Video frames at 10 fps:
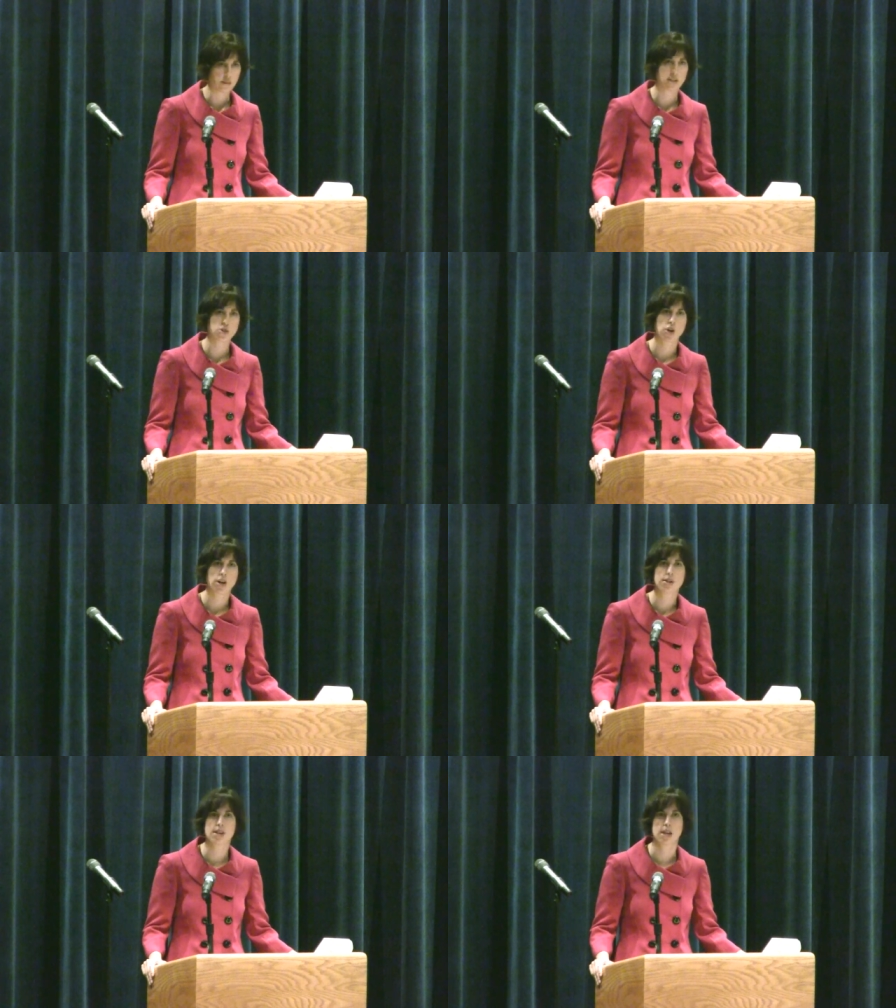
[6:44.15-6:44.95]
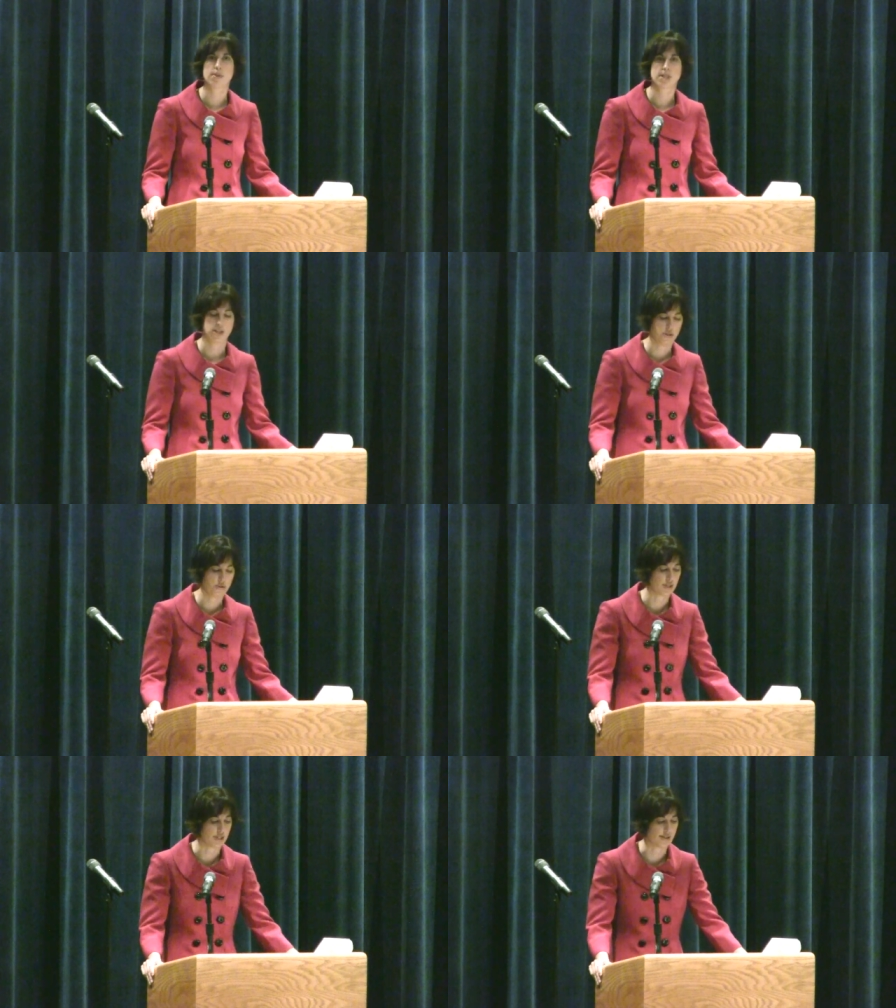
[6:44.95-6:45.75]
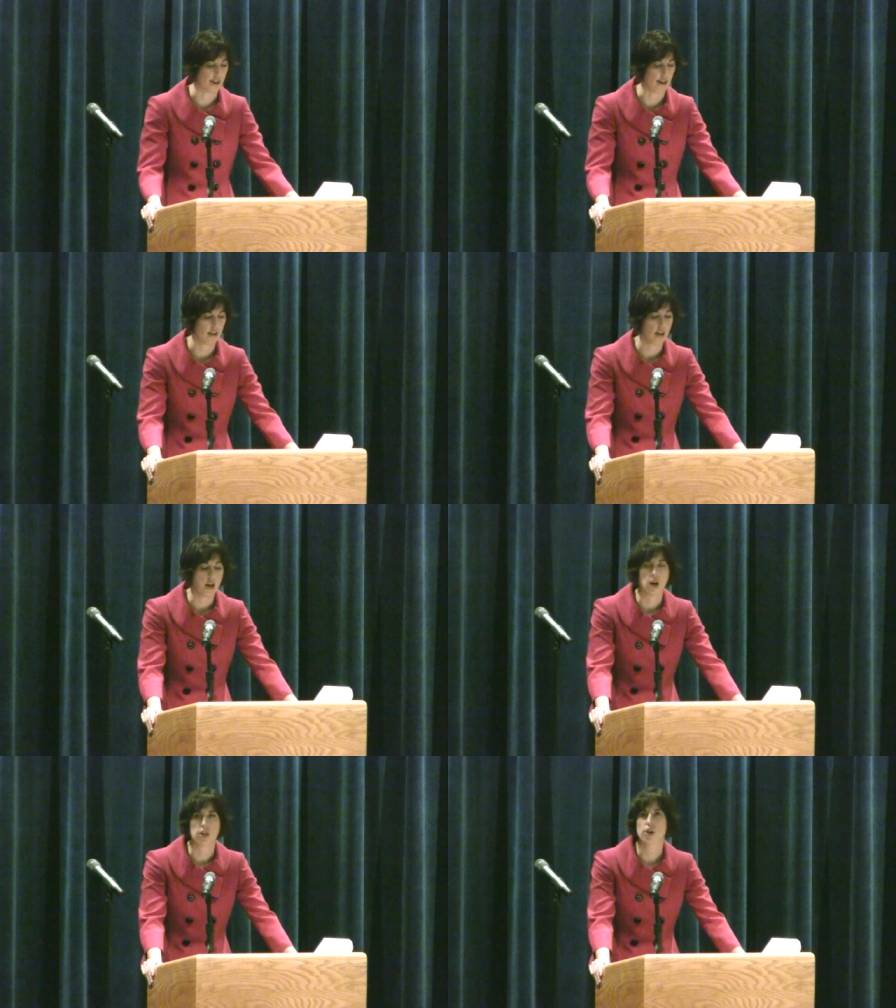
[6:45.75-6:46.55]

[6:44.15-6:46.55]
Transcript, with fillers: As Charles Hamilton Houston said, a